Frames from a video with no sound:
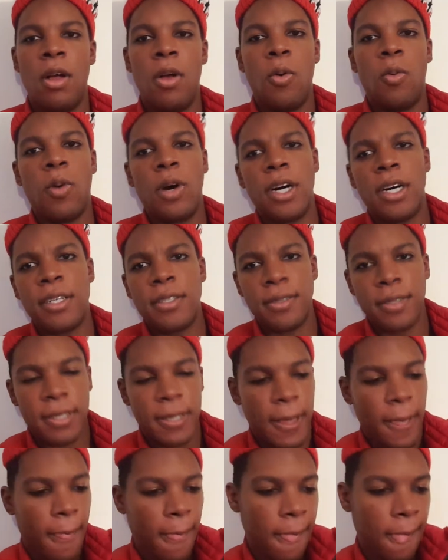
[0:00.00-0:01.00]
Well,
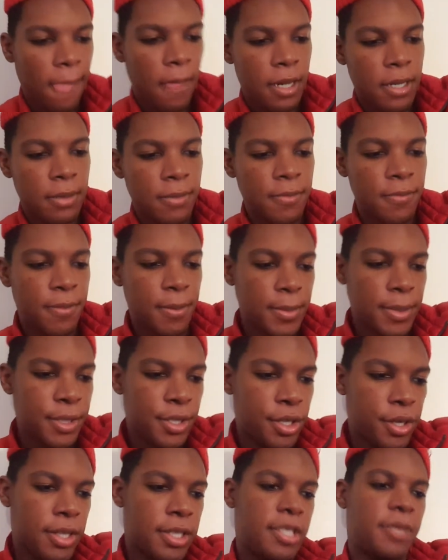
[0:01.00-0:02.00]
coming from the
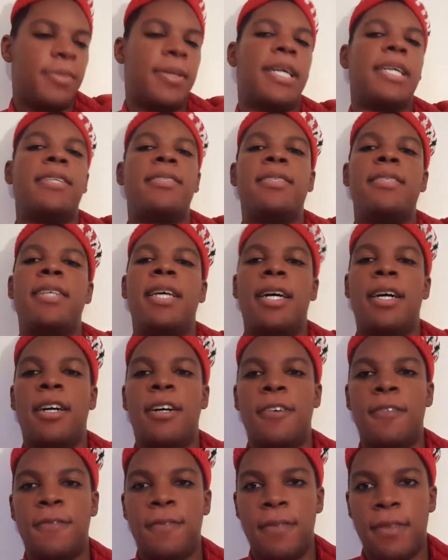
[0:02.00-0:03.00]
church
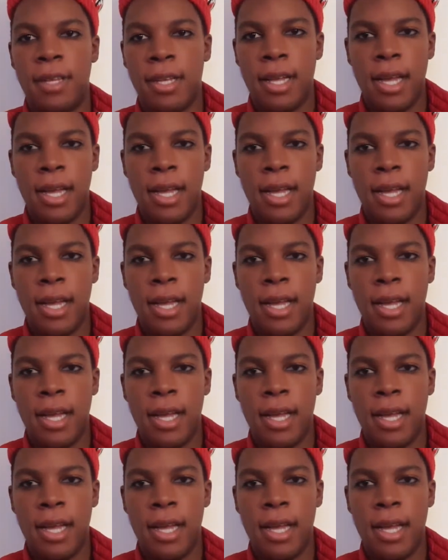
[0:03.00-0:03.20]
myself,